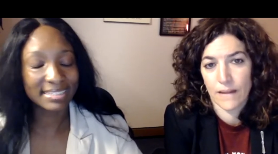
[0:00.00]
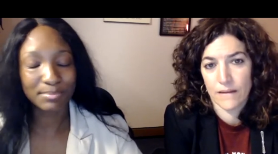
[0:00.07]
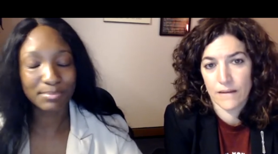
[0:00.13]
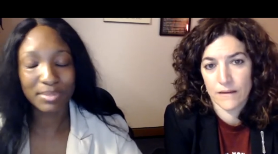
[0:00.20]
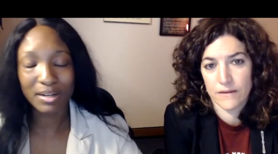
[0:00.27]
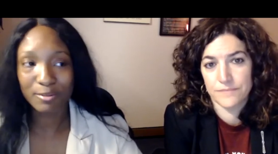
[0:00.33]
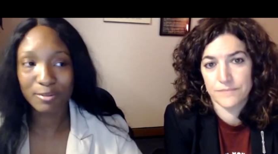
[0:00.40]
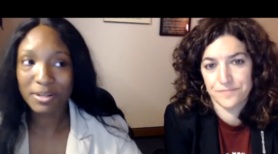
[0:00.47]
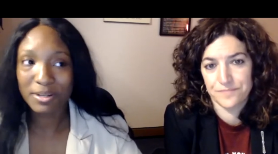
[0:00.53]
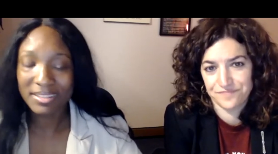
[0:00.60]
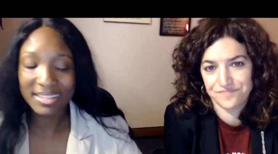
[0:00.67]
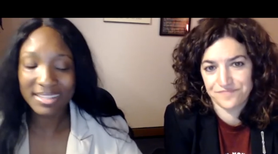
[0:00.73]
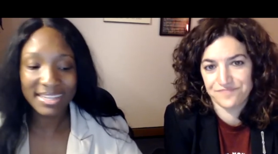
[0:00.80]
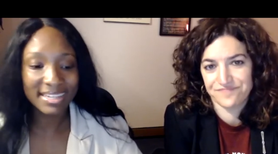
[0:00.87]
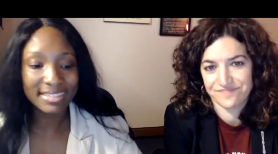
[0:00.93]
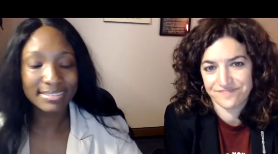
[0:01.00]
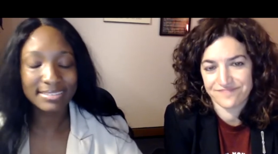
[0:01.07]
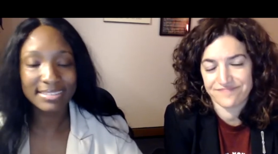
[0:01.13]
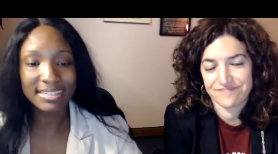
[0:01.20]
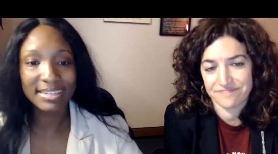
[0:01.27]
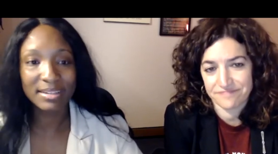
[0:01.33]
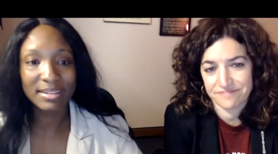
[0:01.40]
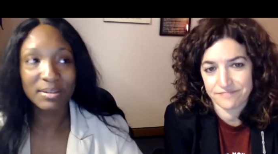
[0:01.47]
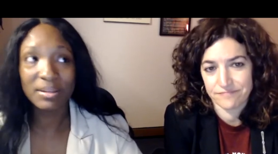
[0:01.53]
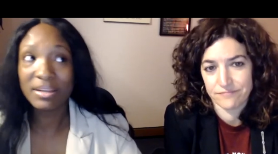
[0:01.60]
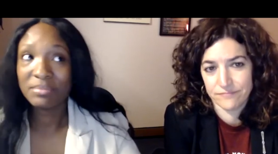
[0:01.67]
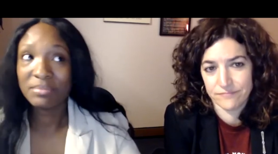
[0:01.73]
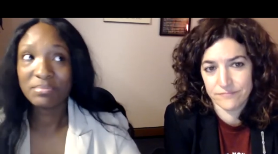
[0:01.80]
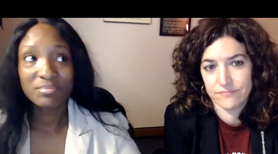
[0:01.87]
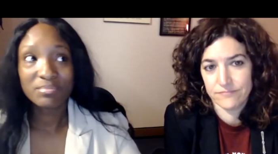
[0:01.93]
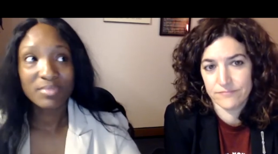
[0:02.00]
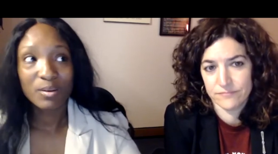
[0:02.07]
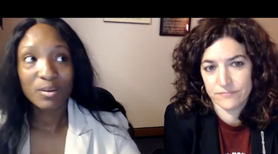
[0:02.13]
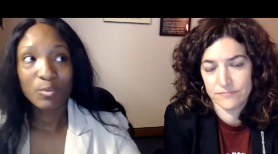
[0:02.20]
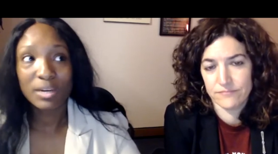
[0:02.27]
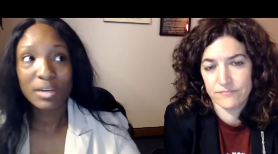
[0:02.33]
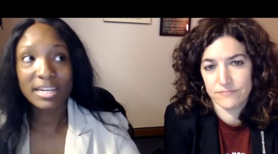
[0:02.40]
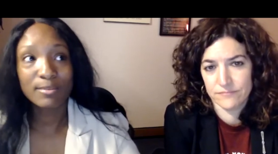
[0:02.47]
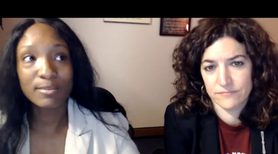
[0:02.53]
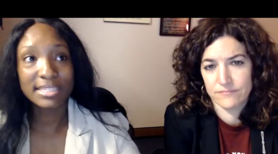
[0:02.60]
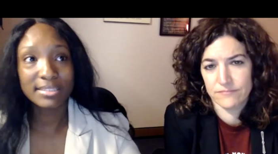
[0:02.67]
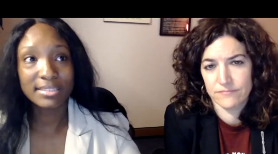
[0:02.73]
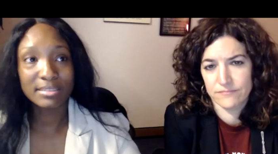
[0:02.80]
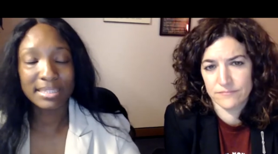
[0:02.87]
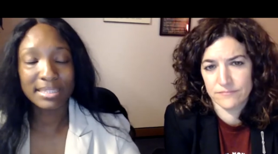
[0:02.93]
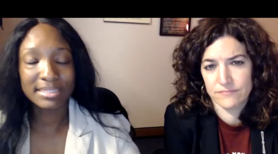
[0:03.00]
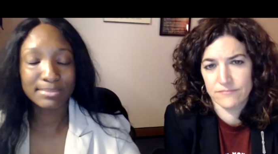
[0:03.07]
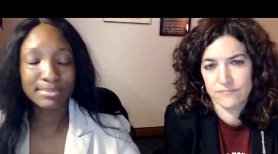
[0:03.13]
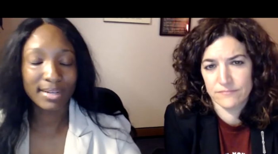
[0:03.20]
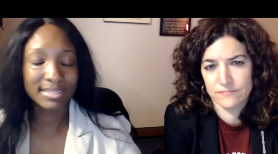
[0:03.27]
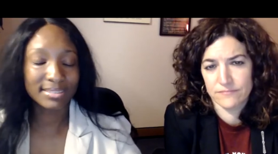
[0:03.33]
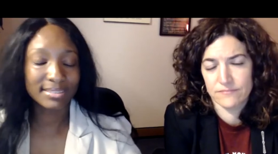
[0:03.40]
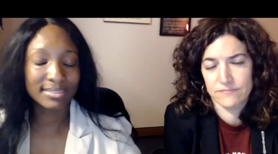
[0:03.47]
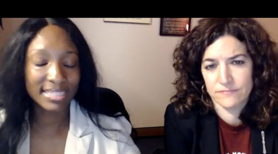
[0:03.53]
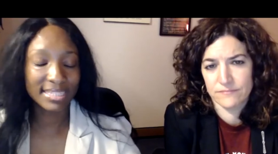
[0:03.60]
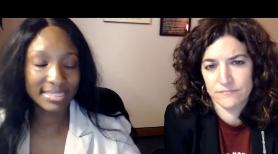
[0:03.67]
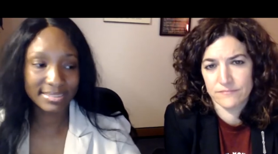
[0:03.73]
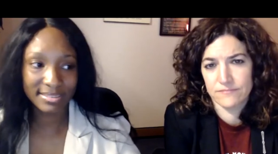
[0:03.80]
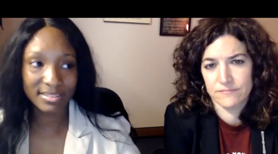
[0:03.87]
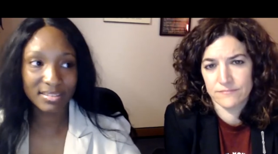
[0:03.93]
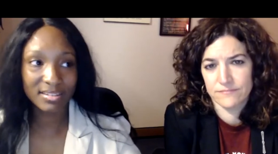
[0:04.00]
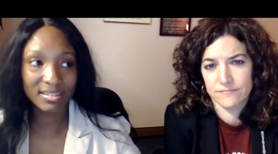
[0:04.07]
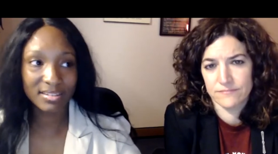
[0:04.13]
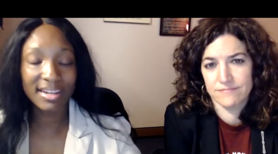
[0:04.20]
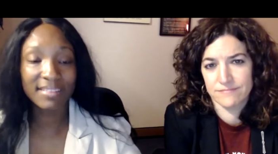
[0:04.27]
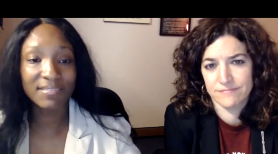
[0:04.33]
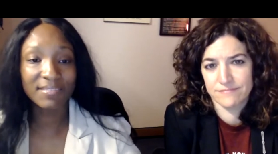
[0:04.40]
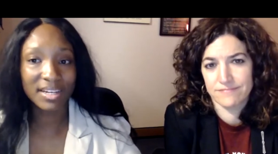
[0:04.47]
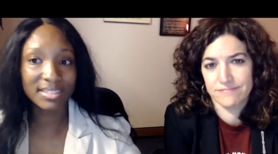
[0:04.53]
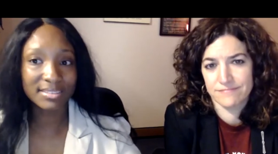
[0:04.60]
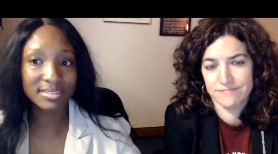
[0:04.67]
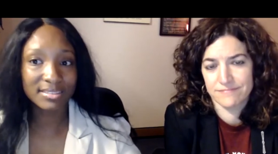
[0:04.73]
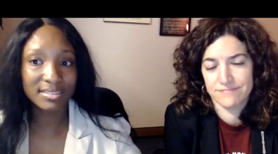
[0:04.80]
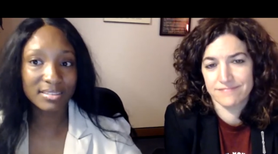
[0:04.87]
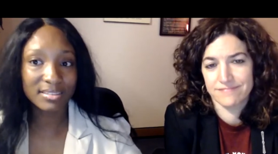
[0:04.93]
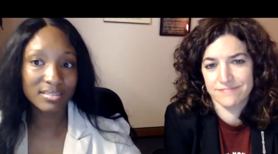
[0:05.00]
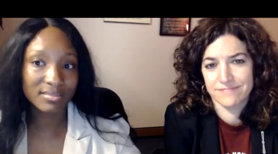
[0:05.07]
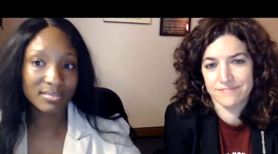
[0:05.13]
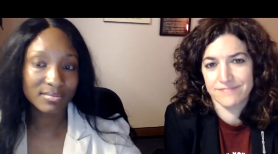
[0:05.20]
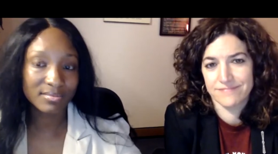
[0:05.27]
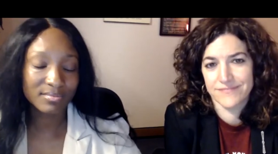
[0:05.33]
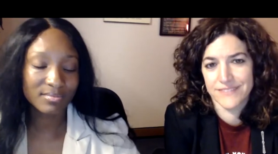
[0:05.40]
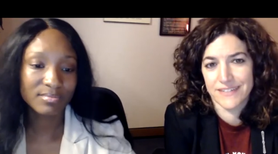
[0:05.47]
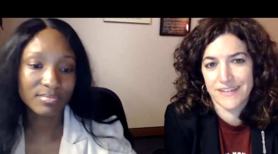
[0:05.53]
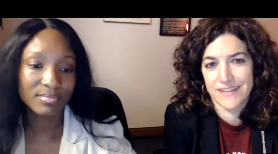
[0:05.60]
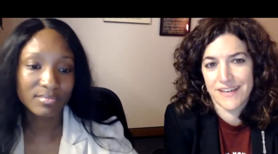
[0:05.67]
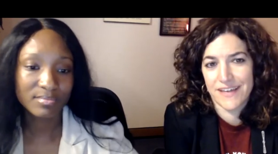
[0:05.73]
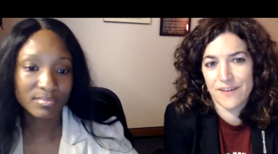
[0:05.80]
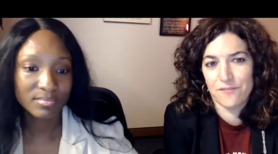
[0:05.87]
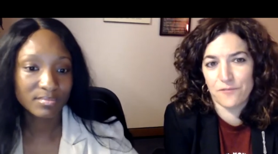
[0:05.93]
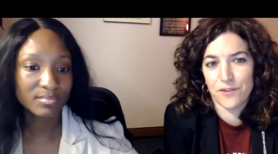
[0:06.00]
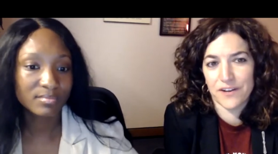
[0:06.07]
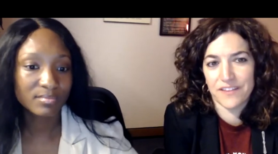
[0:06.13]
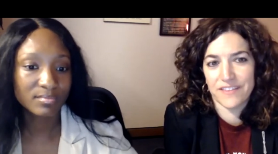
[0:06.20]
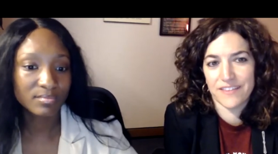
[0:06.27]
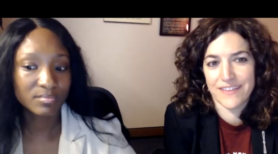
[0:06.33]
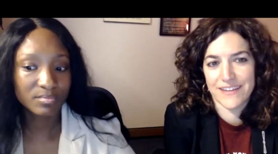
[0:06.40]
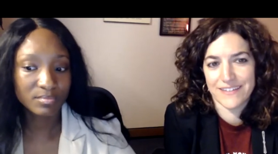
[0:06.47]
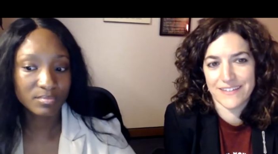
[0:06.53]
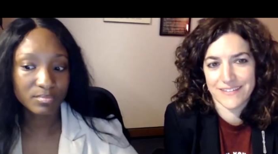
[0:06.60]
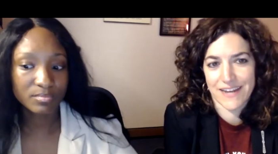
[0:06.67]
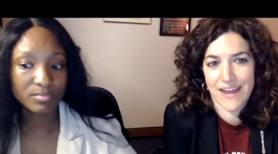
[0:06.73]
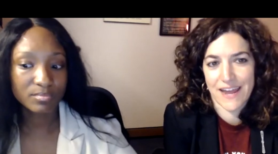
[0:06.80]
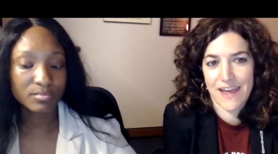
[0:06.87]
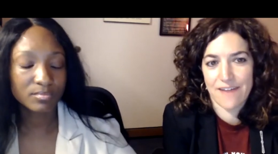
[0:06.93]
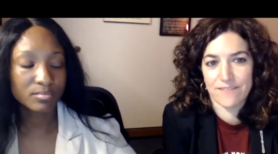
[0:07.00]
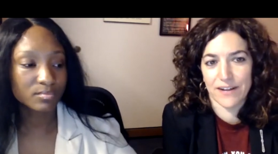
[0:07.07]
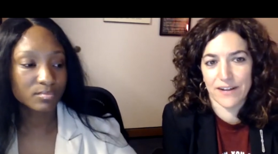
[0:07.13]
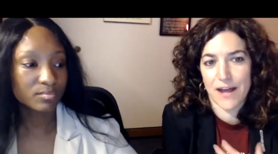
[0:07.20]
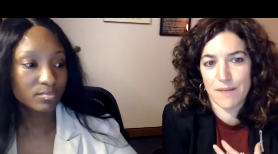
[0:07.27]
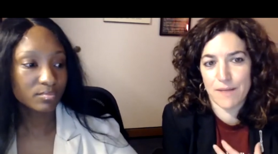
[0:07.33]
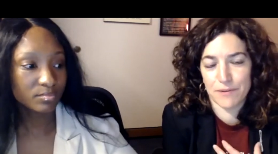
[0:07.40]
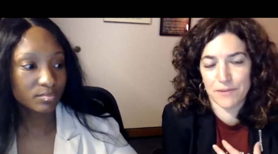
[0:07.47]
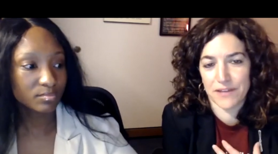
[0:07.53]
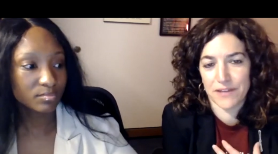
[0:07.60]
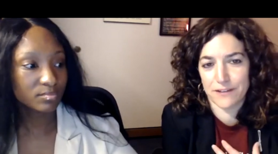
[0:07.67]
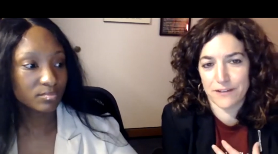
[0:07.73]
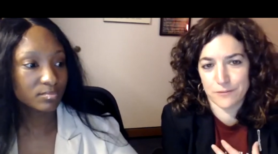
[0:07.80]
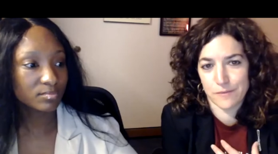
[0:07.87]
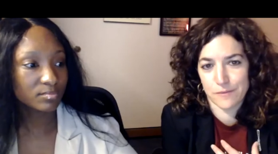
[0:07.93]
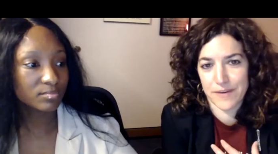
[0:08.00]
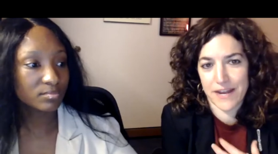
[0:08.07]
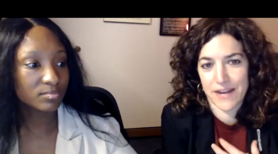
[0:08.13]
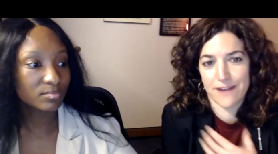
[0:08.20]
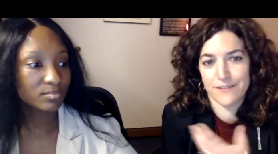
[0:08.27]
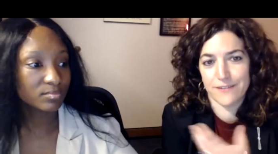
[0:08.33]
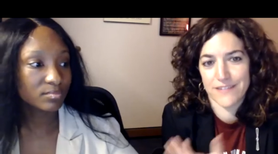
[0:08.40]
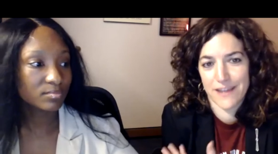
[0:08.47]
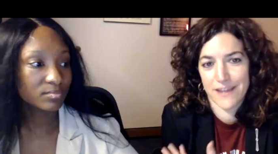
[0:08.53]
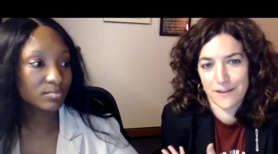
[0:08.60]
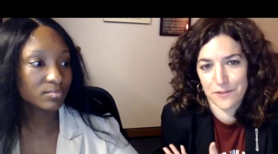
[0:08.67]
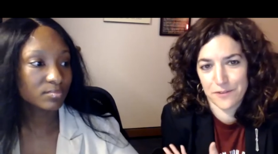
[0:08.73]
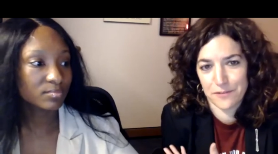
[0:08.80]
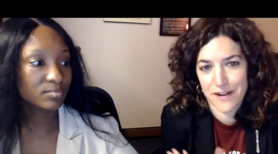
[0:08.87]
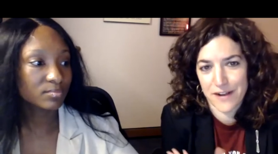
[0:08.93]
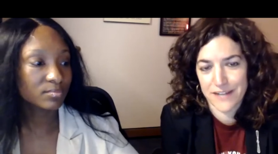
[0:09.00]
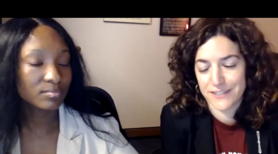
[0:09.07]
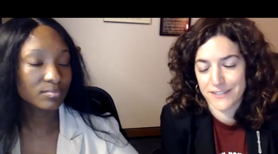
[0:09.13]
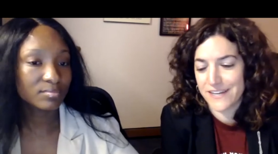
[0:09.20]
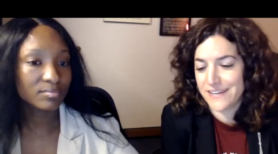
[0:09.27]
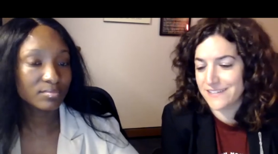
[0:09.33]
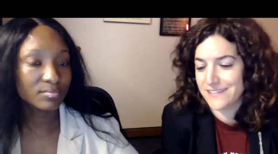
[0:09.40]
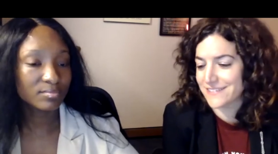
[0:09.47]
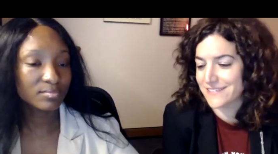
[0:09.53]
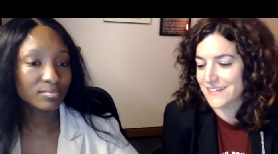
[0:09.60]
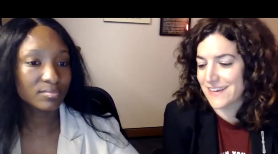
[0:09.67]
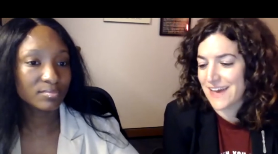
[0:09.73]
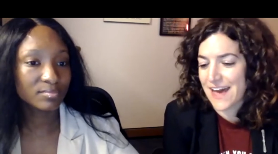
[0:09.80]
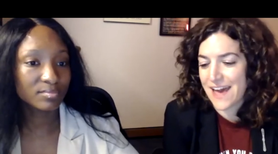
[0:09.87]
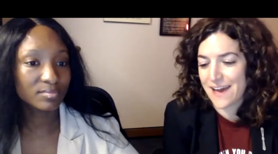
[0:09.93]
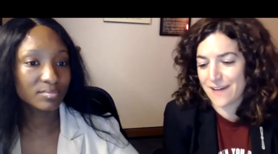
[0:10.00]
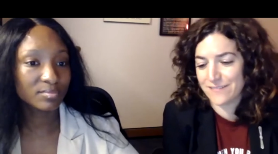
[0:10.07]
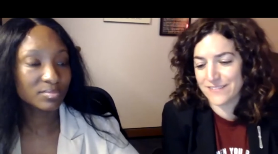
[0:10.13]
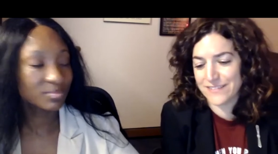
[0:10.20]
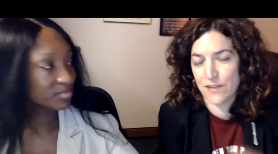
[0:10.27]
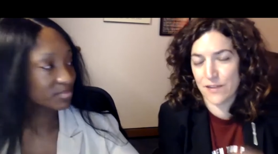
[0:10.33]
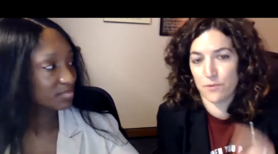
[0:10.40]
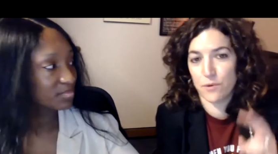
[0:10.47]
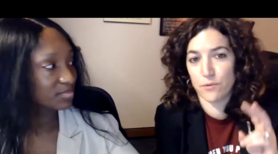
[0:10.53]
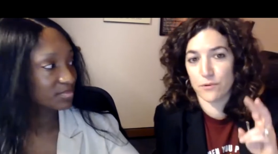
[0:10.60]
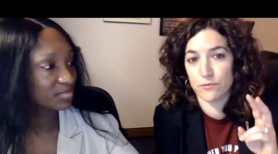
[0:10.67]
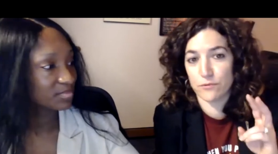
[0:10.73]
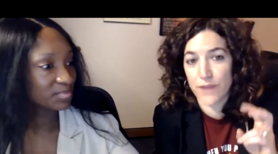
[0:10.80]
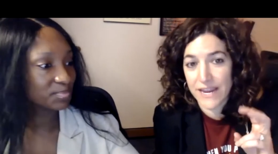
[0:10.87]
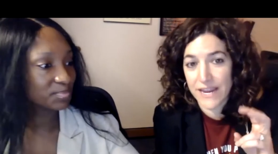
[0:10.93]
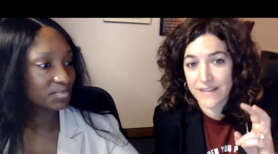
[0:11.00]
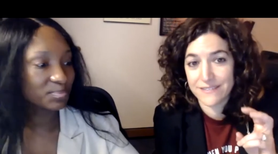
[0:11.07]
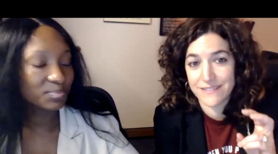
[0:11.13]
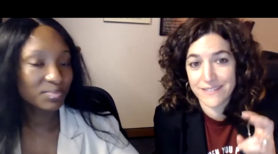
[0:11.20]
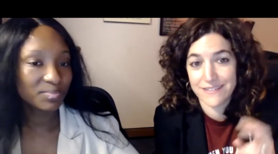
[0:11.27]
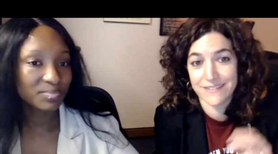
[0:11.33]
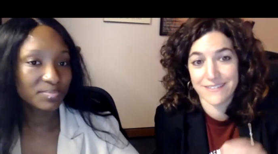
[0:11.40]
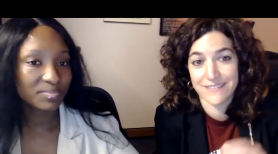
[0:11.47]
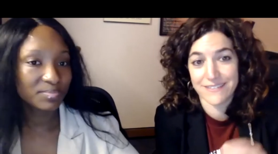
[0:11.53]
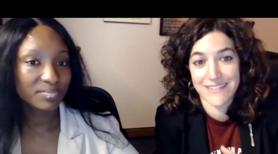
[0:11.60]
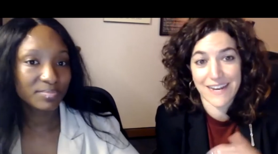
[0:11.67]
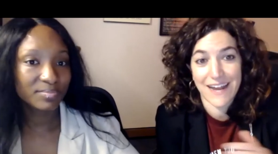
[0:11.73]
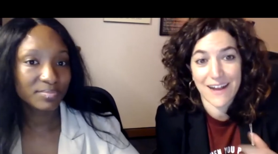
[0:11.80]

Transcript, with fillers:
Speaker 1: the ball rolling and see what can we do to make this process easier and faster
Speaker 2: one of the things that I have in common with Councilwoman Howse and with Rajzia is I often say we were raised in the state